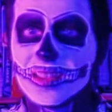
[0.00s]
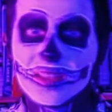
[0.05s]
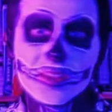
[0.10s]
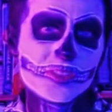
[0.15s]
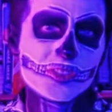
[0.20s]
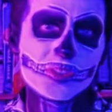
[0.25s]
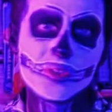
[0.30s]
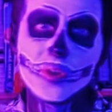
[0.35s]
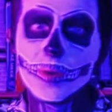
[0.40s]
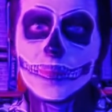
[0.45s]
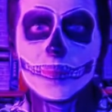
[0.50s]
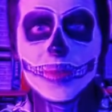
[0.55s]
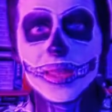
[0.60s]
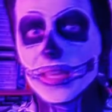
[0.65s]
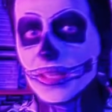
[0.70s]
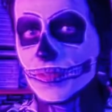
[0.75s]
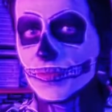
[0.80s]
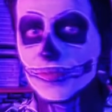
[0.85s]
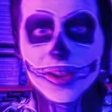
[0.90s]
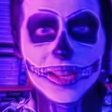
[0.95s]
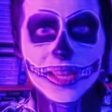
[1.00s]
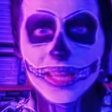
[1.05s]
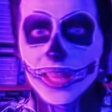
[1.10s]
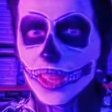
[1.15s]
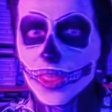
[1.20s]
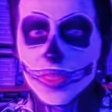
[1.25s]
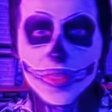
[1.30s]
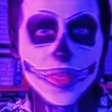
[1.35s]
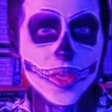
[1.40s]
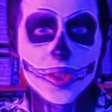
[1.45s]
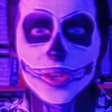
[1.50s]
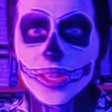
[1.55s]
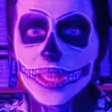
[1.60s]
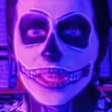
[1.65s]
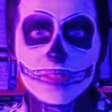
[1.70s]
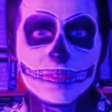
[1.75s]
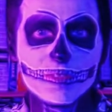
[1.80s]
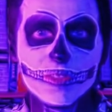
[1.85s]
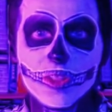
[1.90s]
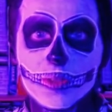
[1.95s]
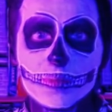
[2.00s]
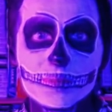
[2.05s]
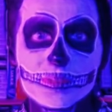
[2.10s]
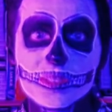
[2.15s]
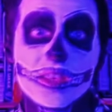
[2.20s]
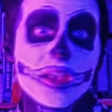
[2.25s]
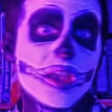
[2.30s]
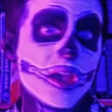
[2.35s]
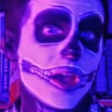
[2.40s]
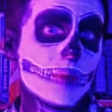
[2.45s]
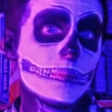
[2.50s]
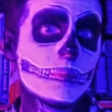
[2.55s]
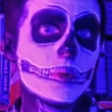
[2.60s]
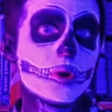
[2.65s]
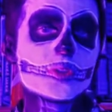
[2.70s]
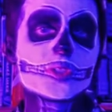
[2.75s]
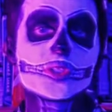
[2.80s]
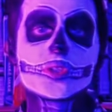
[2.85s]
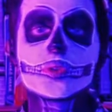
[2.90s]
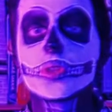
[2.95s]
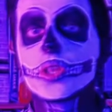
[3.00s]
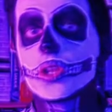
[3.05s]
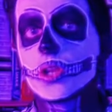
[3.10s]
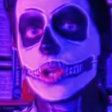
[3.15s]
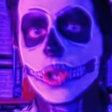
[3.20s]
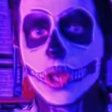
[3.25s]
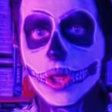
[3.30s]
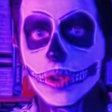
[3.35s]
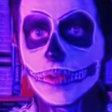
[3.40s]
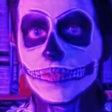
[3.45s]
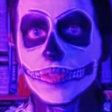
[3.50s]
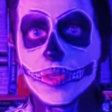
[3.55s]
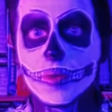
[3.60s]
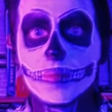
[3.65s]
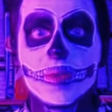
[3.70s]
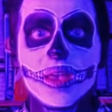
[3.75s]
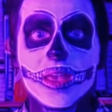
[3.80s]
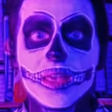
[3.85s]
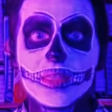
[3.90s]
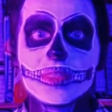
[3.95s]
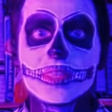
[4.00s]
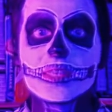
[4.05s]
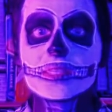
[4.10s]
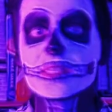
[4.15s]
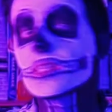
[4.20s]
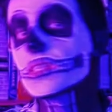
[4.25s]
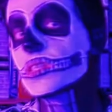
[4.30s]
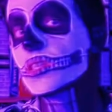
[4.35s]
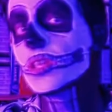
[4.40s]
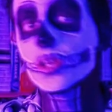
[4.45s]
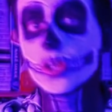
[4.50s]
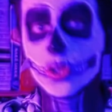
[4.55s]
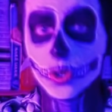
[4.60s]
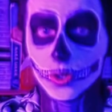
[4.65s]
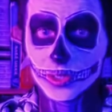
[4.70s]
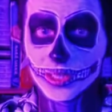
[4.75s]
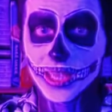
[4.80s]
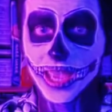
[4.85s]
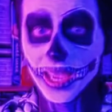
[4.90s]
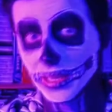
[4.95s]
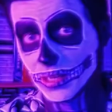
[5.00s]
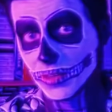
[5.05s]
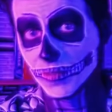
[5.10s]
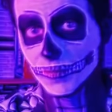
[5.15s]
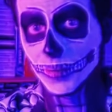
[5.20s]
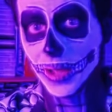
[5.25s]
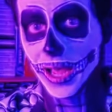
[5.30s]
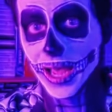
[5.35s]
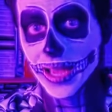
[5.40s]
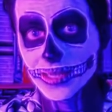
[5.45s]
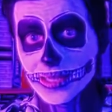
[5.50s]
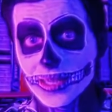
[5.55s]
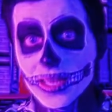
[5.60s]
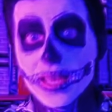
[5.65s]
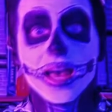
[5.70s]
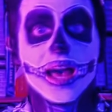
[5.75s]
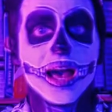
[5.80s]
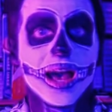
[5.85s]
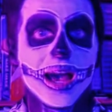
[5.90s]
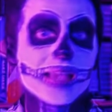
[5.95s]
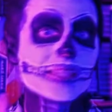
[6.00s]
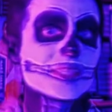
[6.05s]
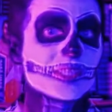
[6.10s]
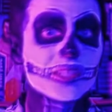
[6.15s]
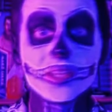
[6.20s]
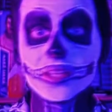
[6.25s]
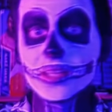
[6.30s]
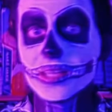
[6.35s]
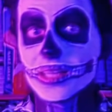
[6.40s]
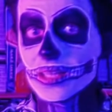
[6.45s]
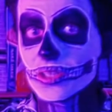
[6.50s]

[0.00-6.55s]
so are many Friday the 13th films, and more so than a lot of them, this is the good kind of bad. I certainly